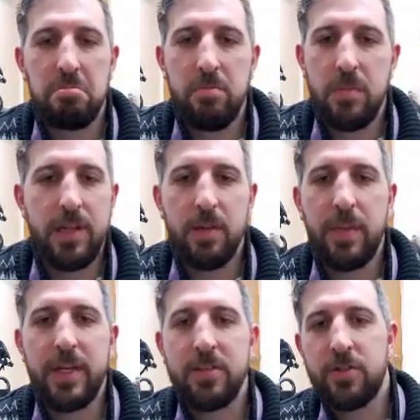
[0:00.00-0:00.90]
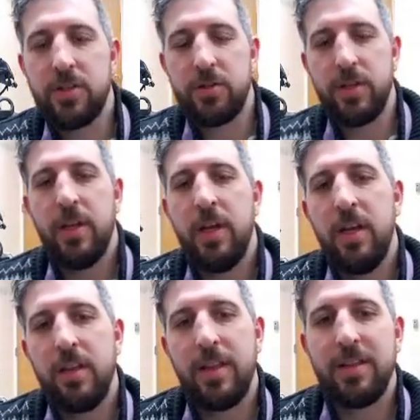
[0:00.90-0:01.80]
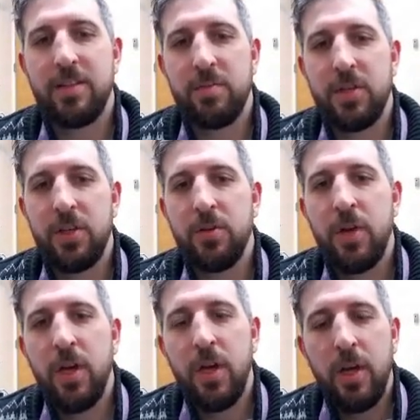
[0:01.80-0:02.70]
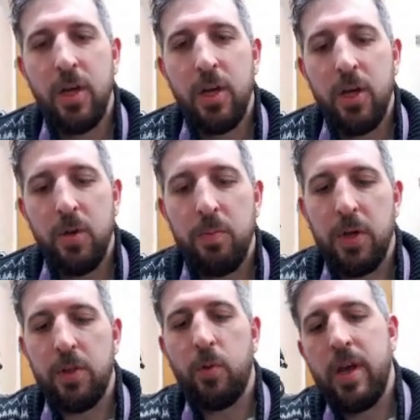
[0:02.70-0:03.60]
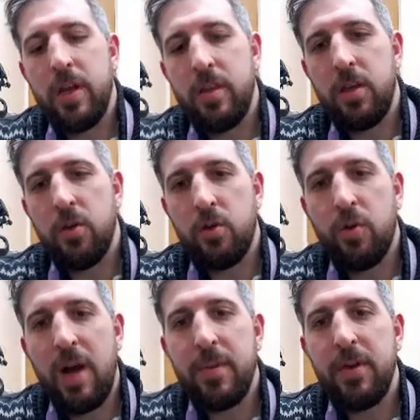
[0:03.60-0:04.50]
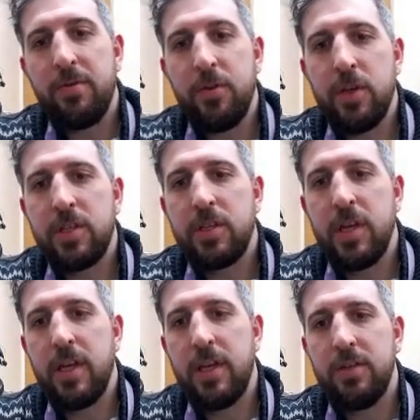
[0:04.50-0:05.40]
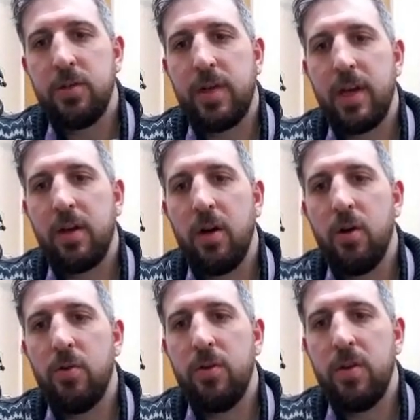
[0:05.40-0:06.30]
at the base directory. That's up to you. But the way that you grab it first is you git clone